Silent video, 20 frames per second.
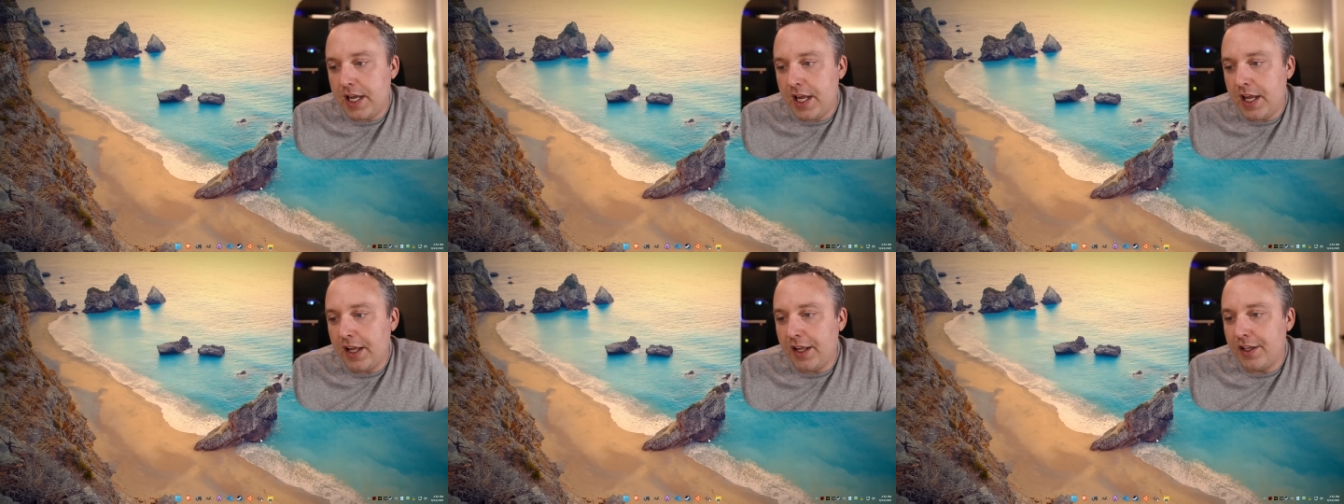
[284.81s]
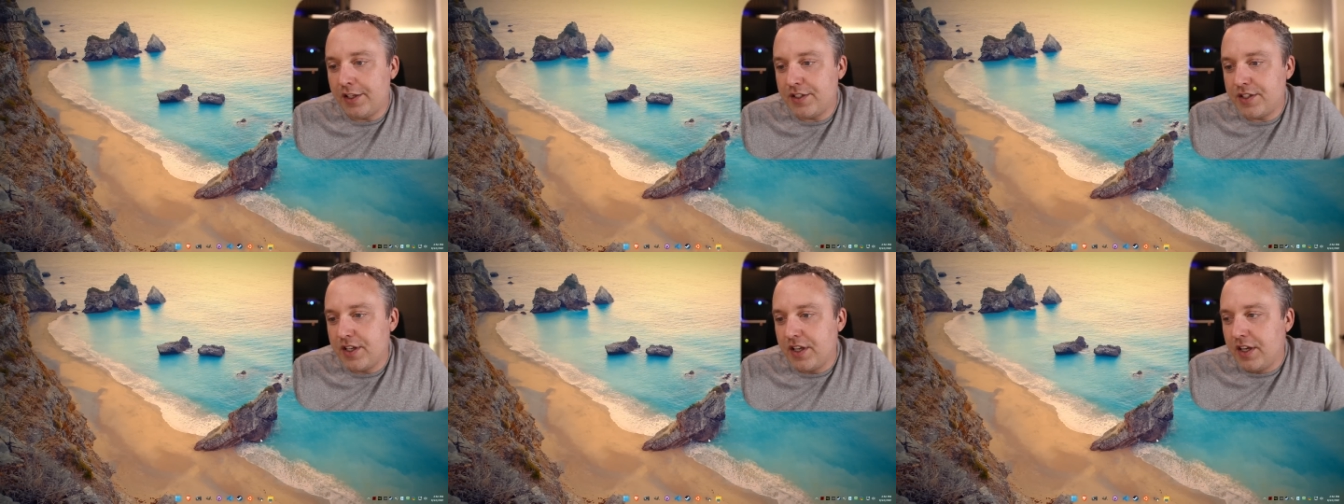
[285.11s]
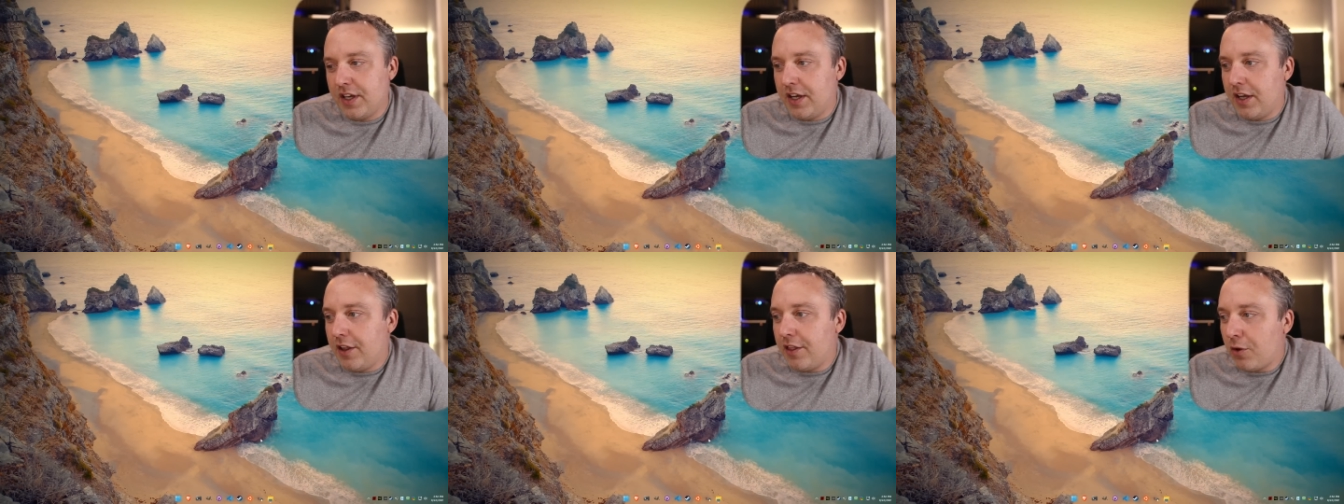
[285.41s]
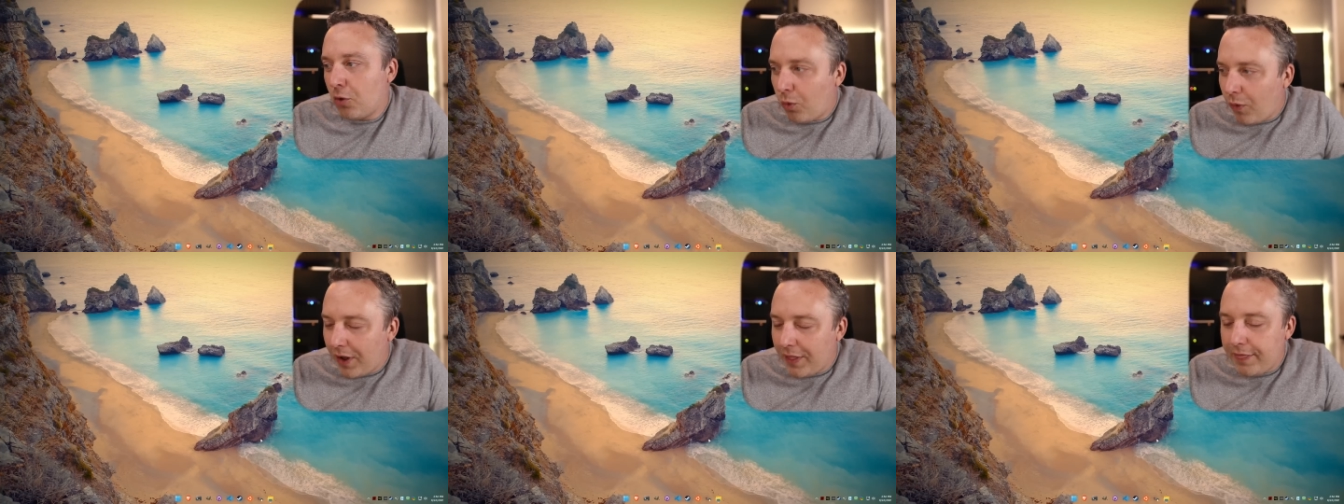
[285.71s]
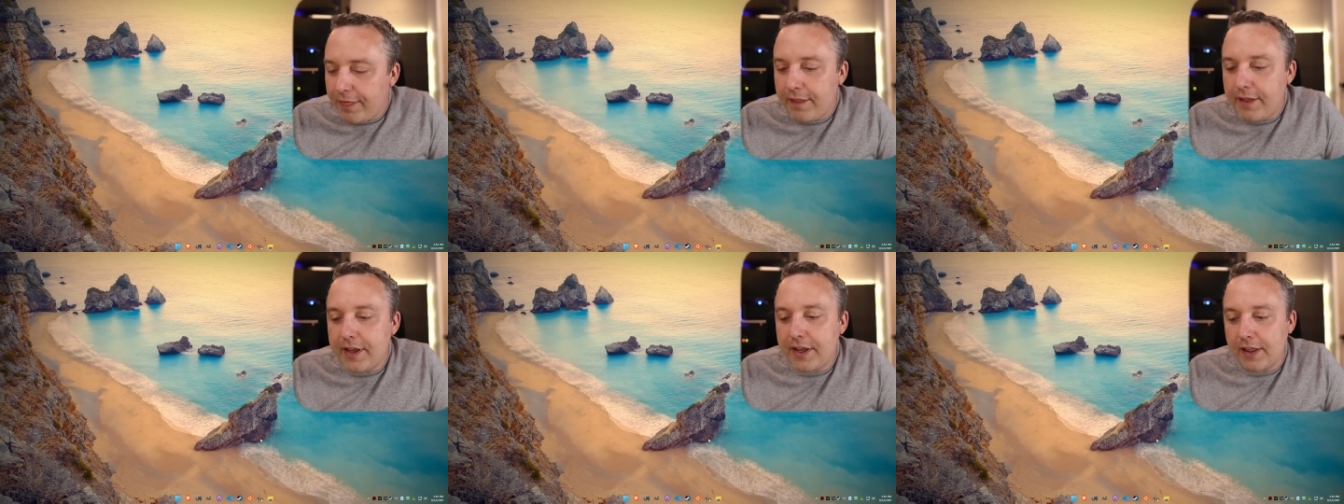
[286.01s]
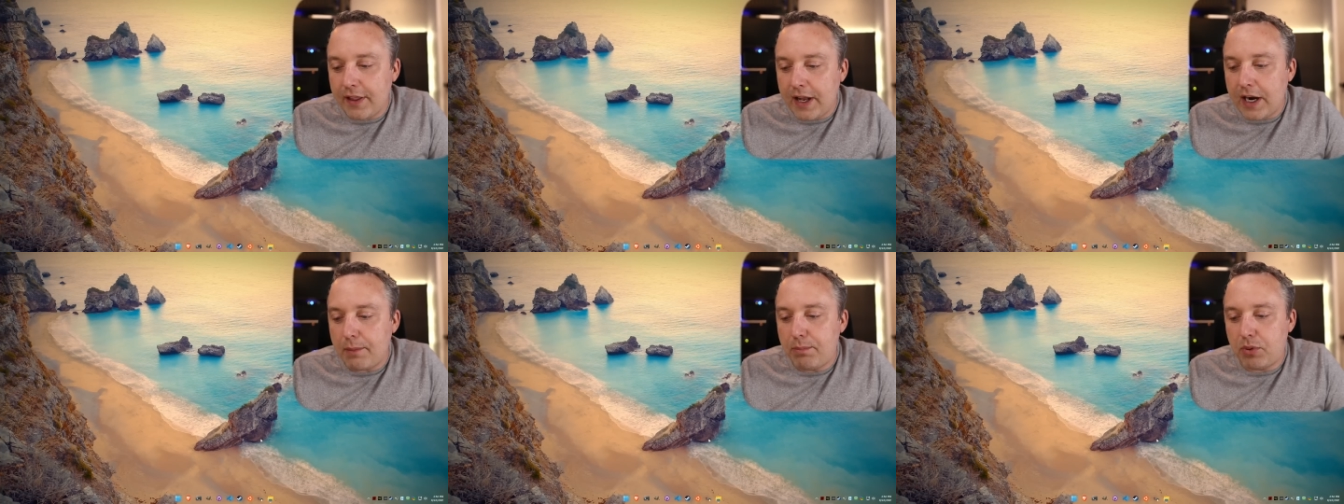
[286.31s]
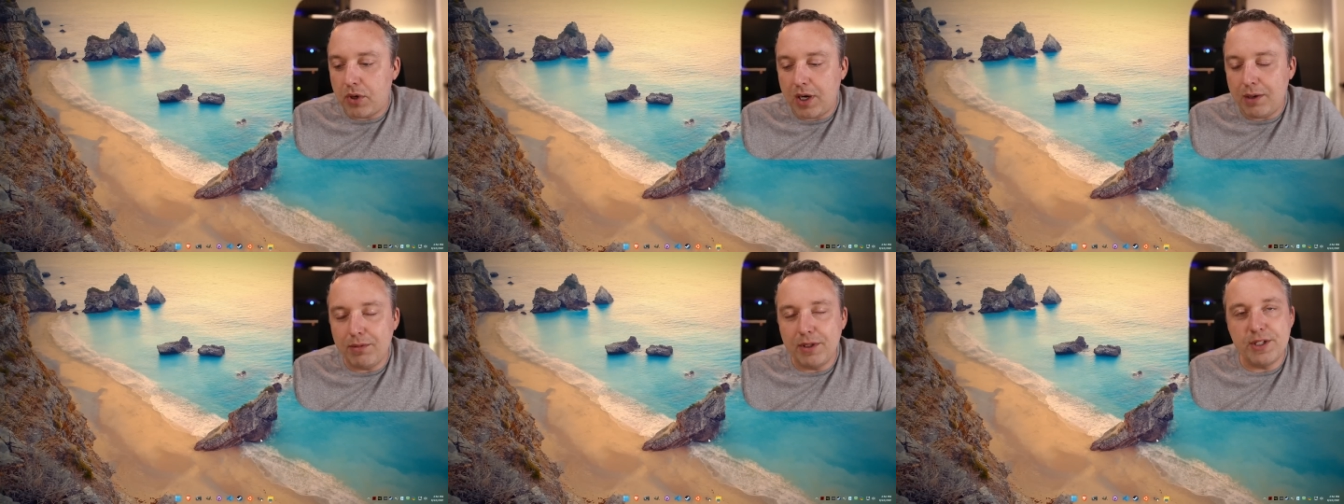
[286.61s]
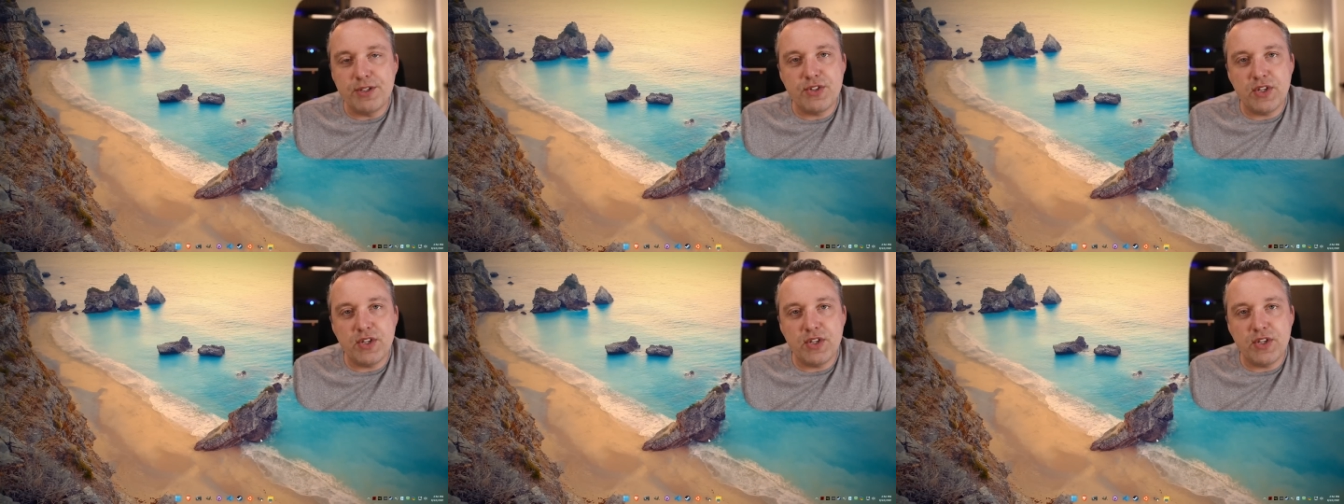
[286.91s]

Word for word: And the one thing that I probably